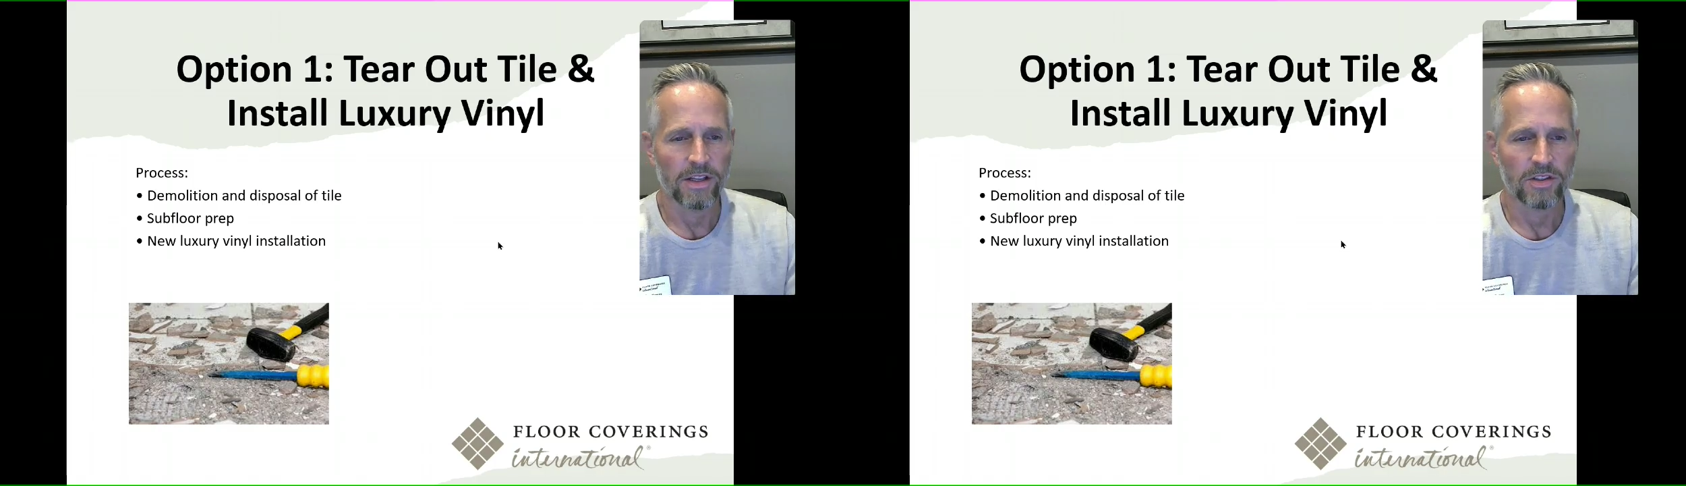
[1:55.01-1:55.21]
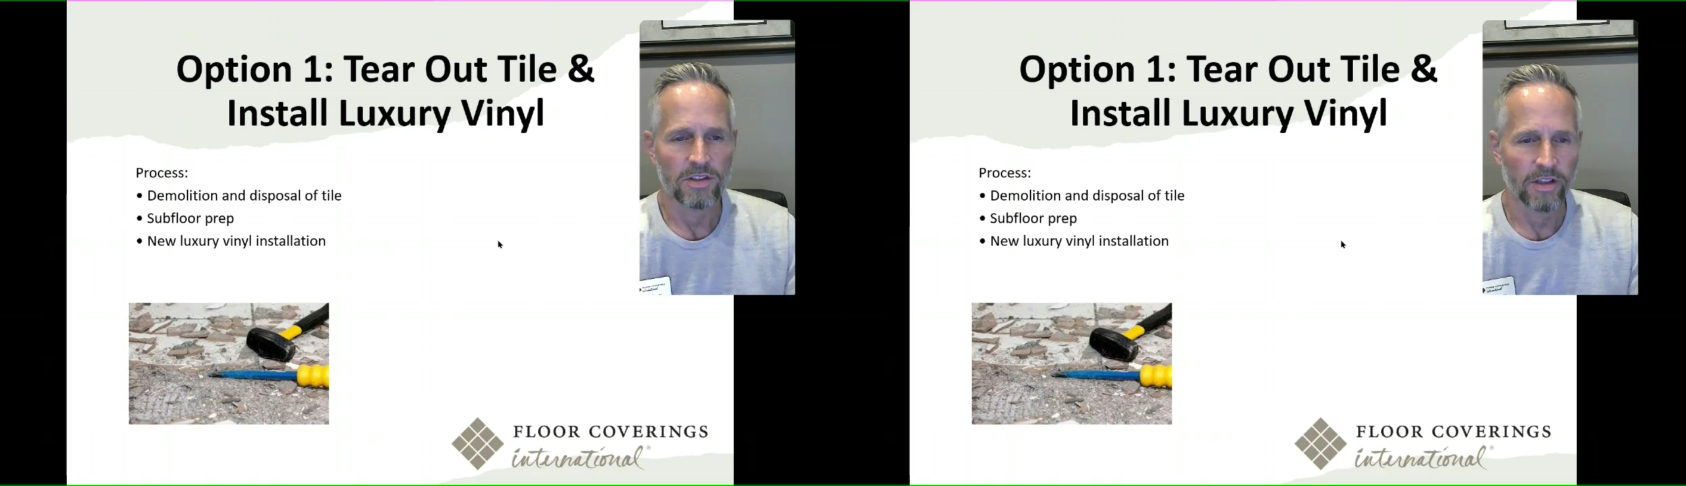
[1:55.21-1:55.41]

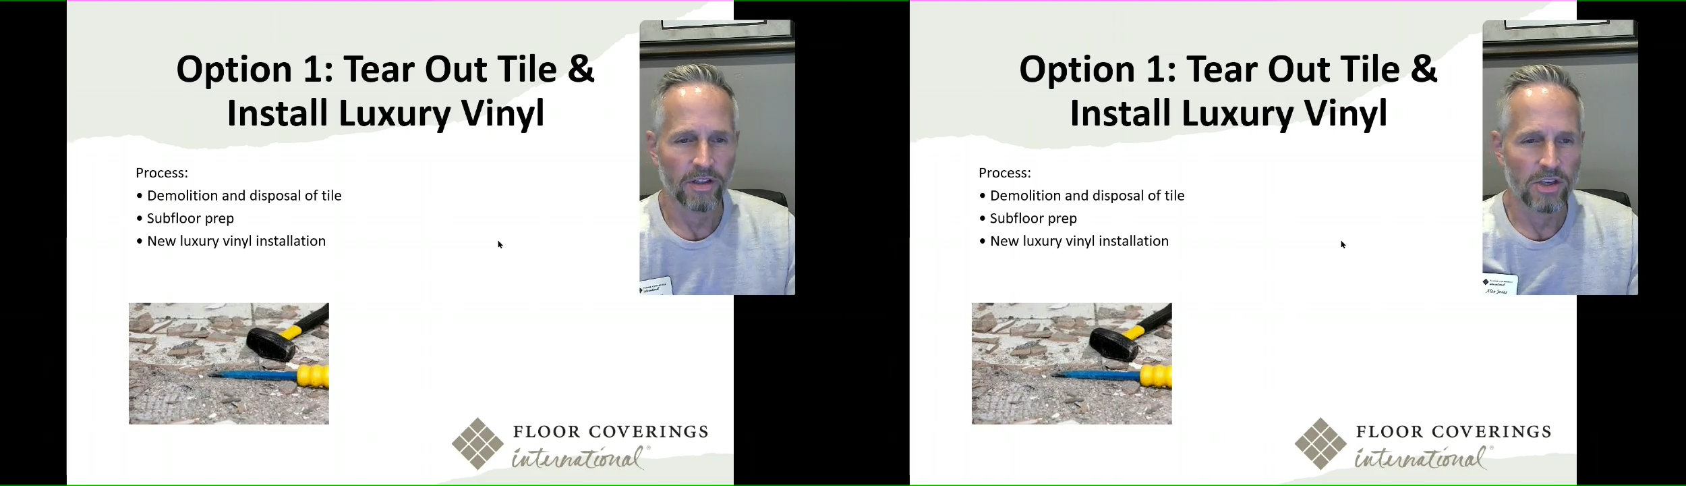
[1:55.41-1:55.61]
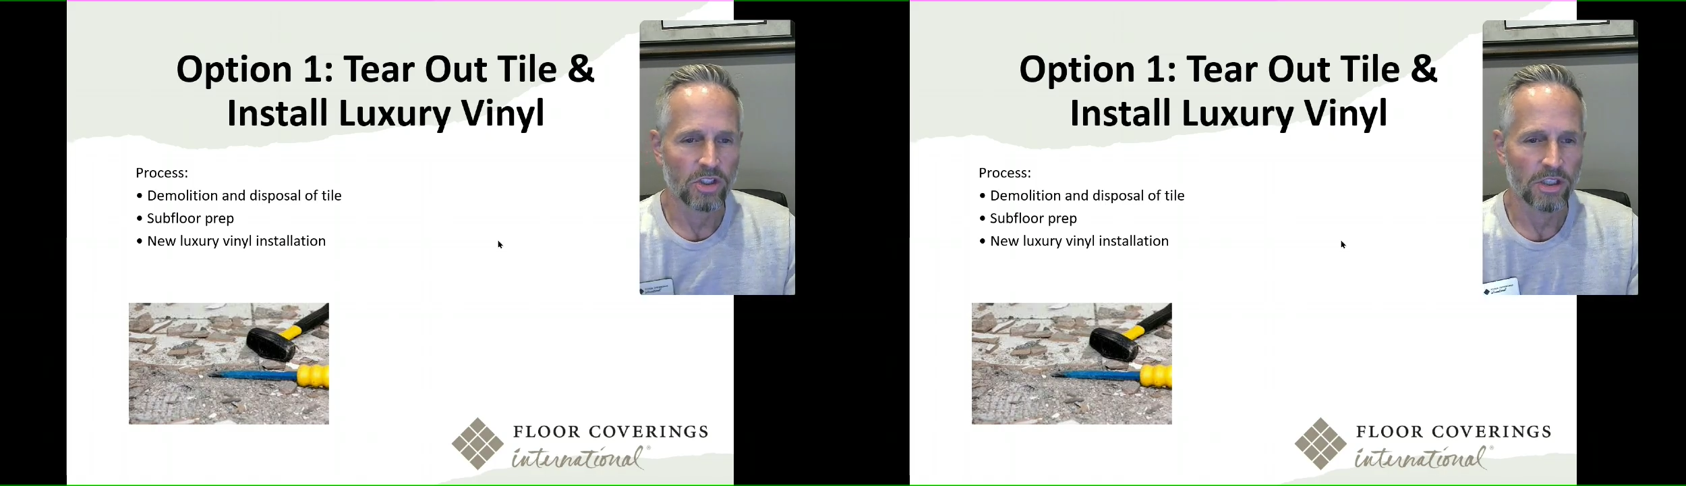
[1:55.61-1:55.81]

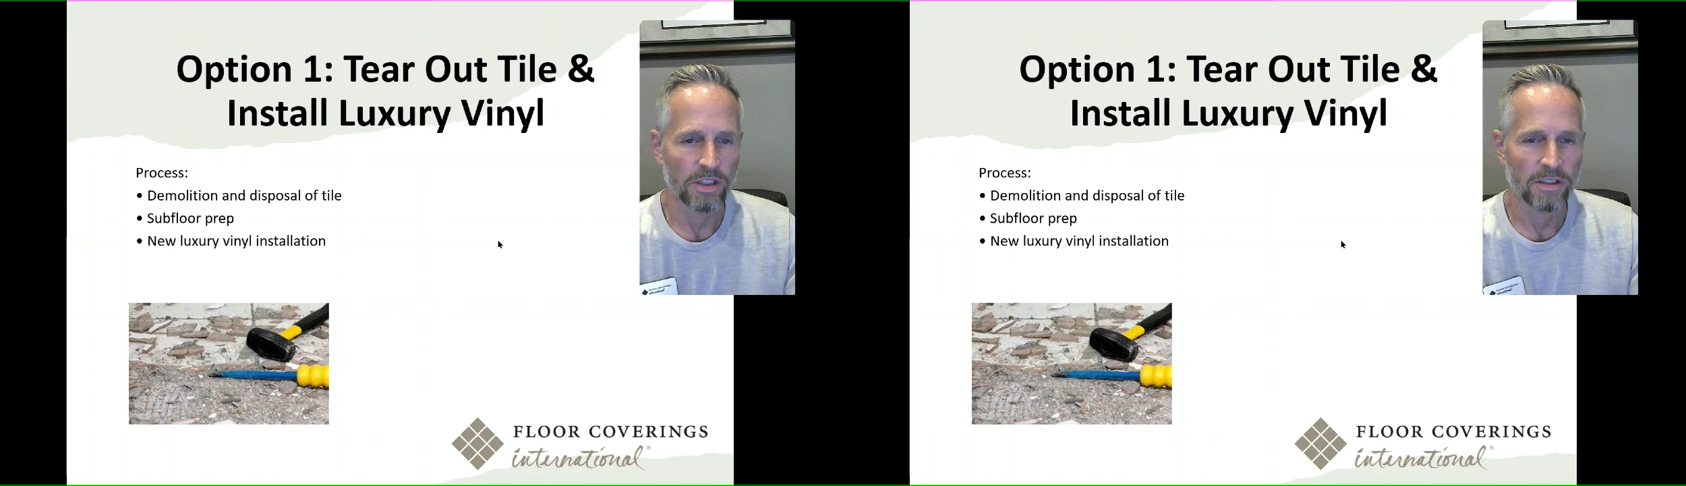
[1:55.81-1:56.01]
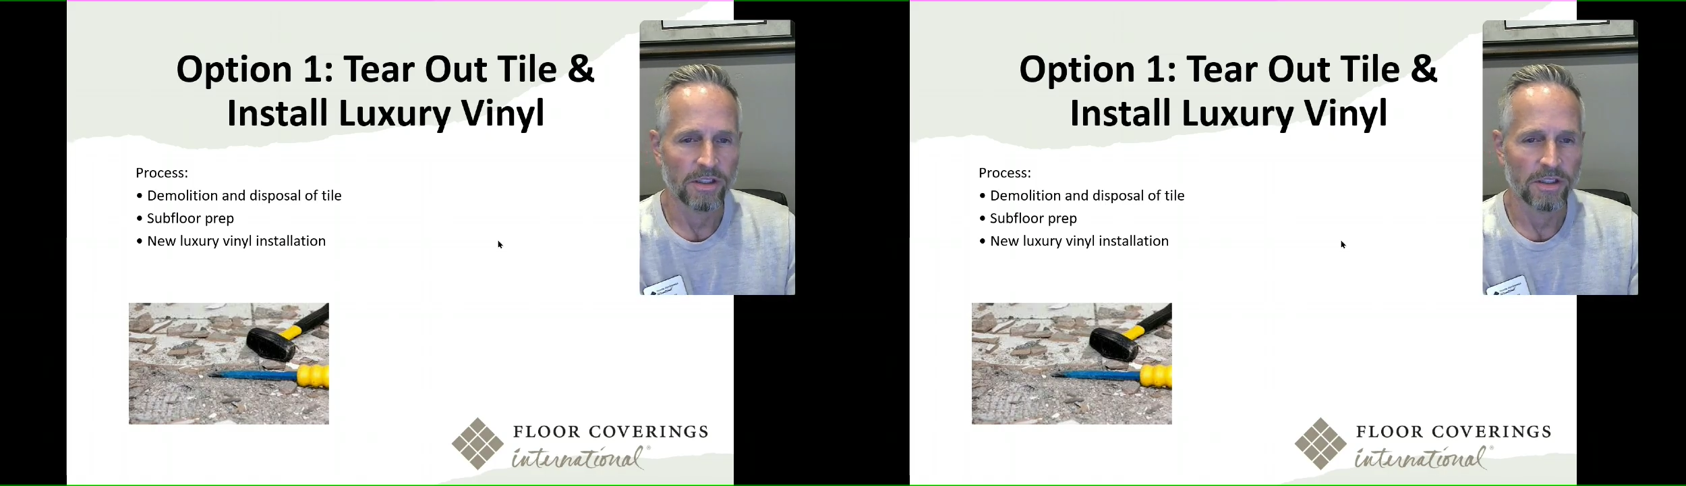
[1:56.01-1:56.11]
installation